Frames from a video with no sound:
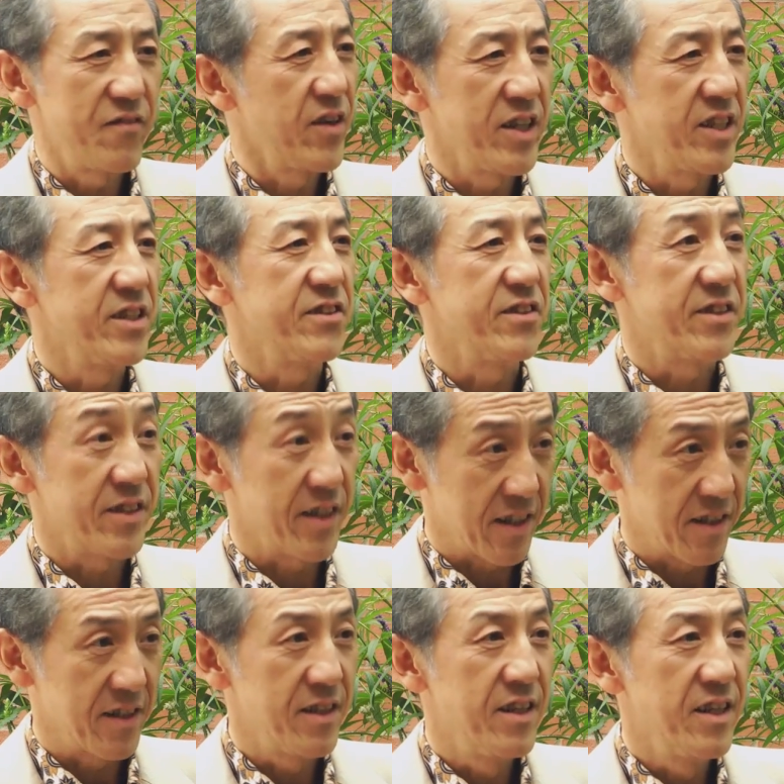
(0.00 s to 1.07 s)
very
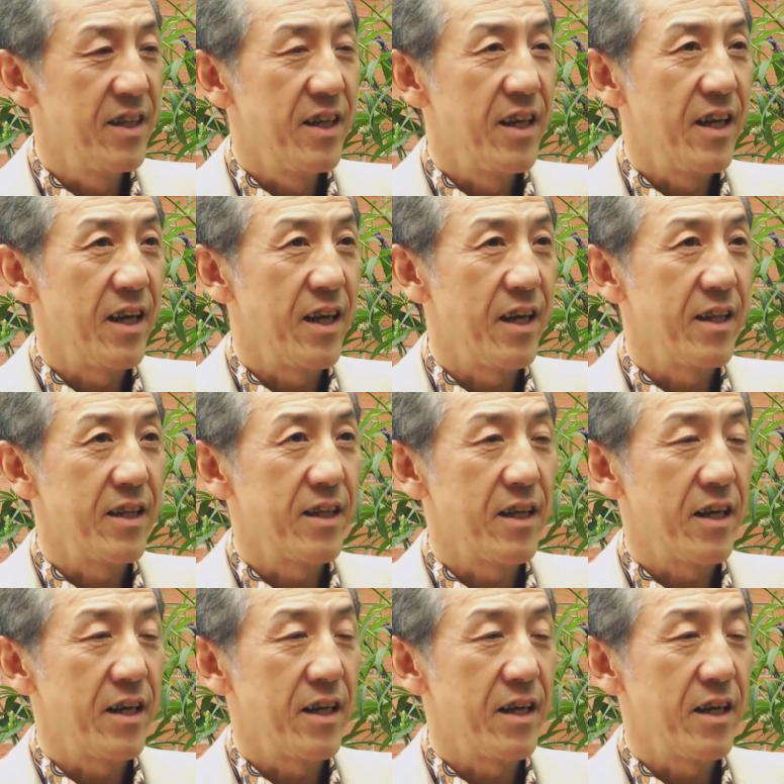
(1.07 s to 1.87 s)
interesting. And